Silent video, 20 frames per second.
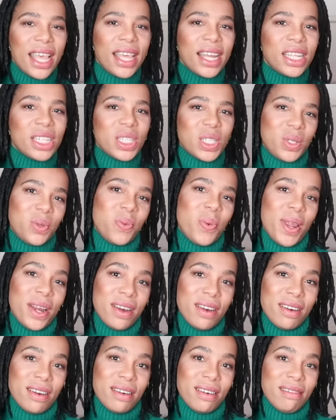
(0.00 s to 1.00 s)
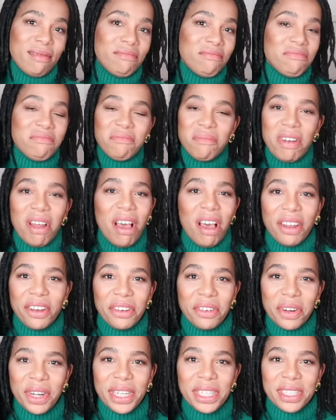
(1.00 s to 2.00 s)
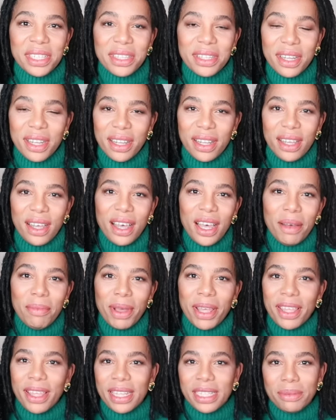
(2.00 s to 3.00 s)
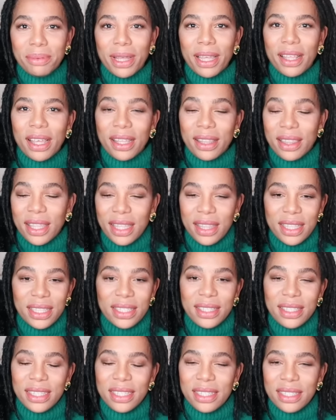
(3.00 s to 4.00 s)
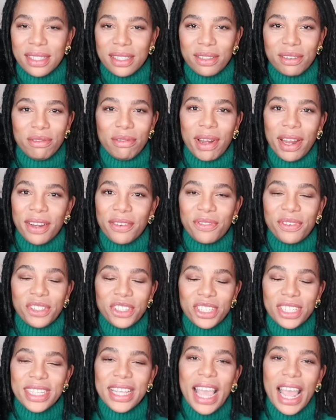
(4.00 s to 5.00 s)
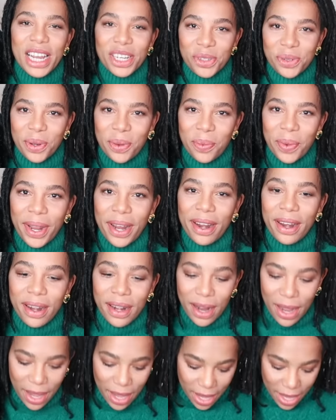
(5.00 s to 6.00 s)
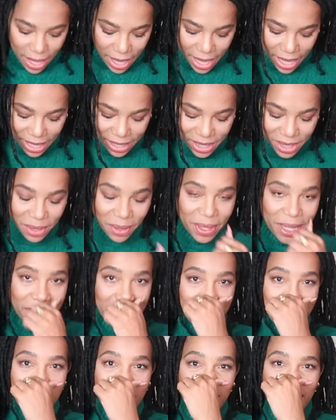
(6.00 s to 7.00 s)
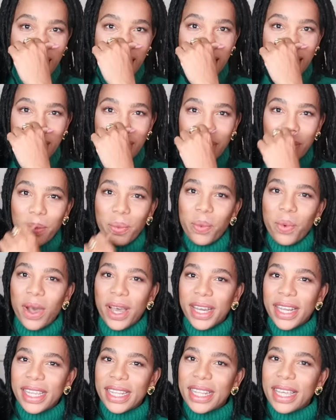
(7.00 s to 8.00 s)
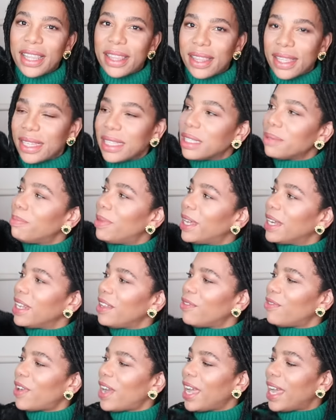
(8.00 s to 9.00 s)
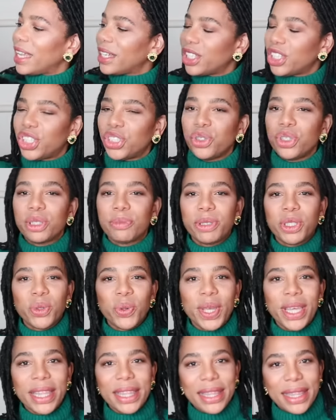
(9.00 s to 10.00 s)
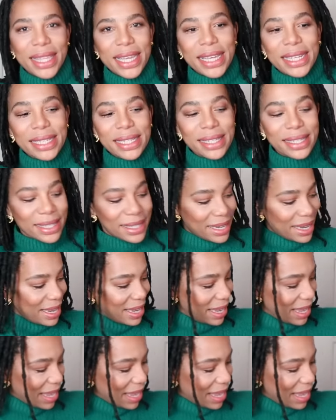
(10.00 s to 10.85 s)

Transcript: and a sweater under it um, I expect I think this is great for just casual wear, and so that's why I wanted this. But if I had to choose between this